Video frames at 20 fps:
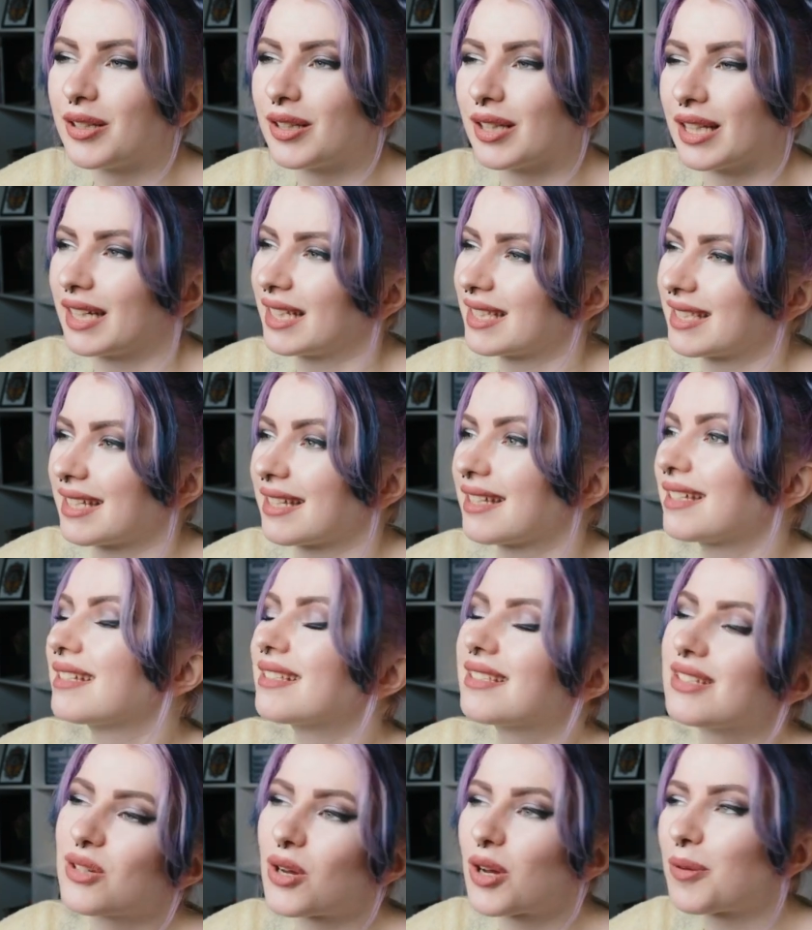It's
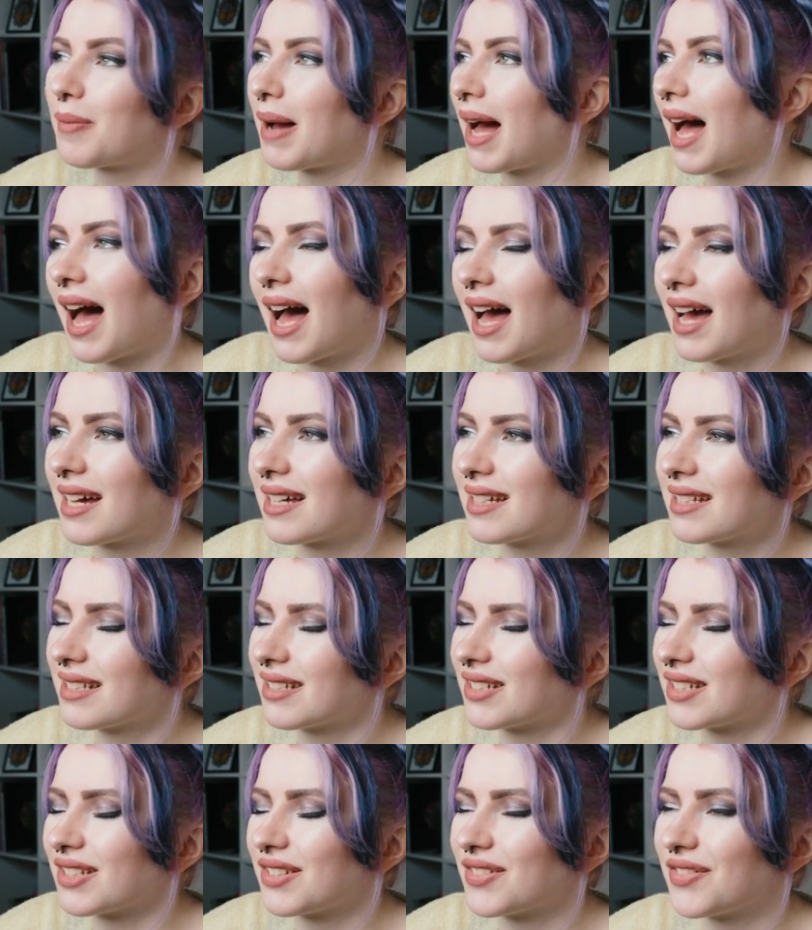easy on my eyes,
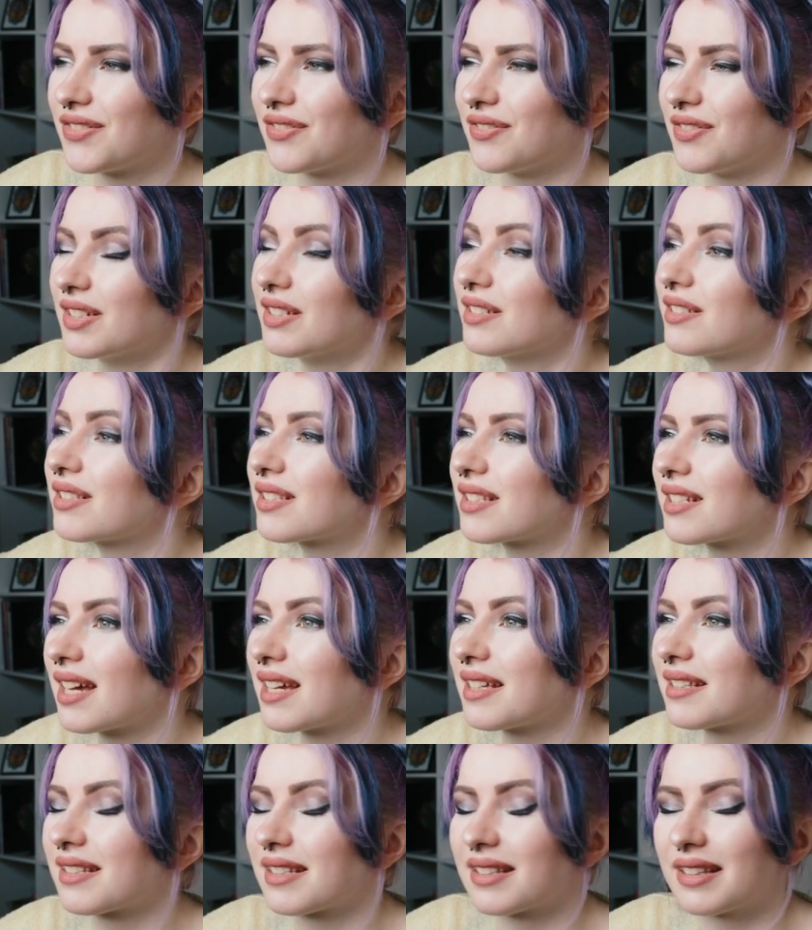it just feels
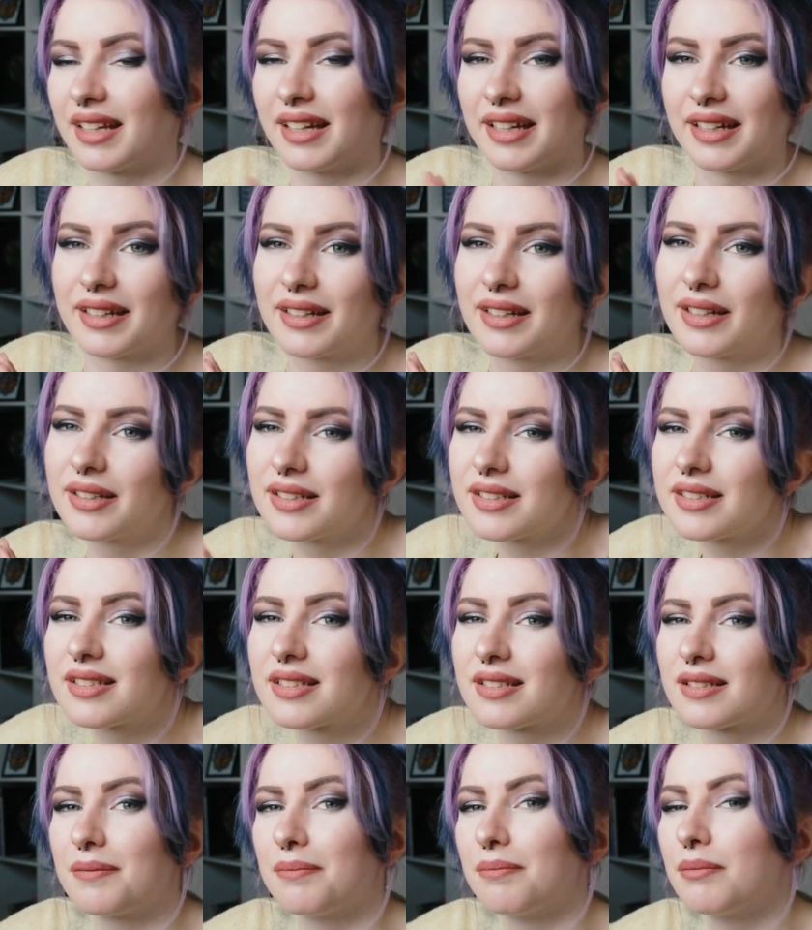nice and
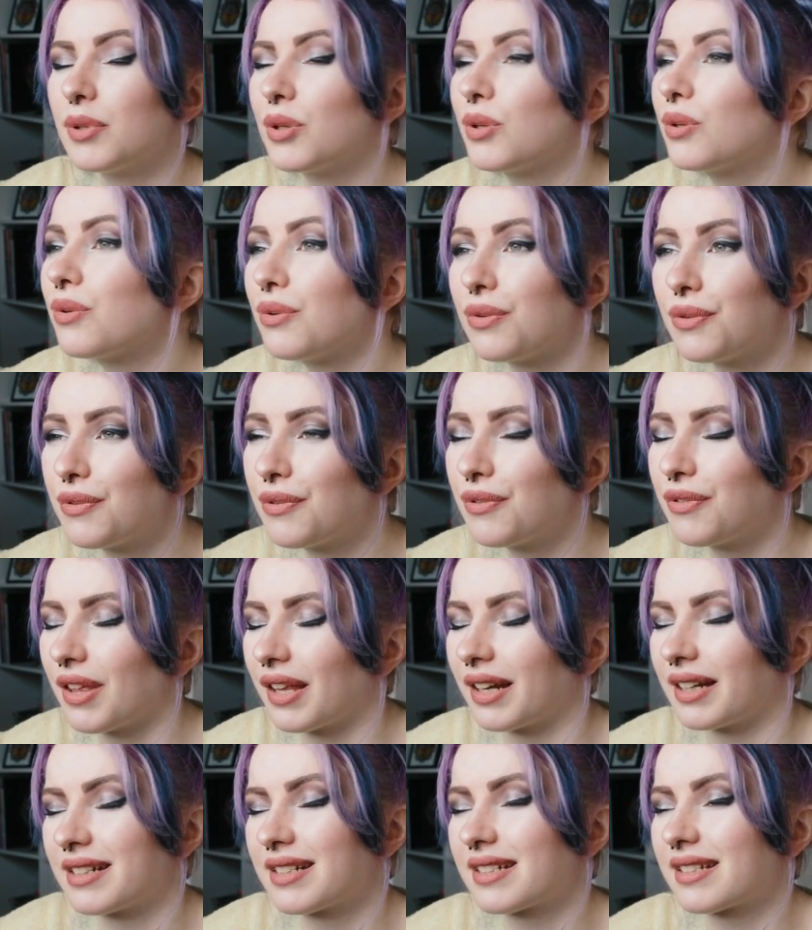smooth,
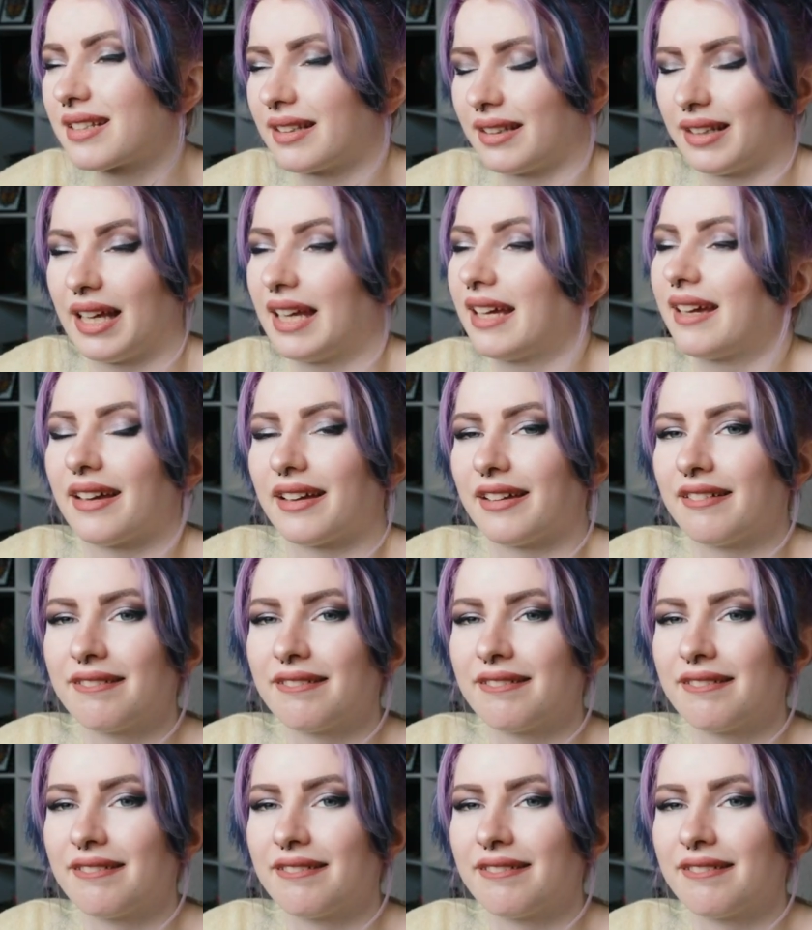and I just like it.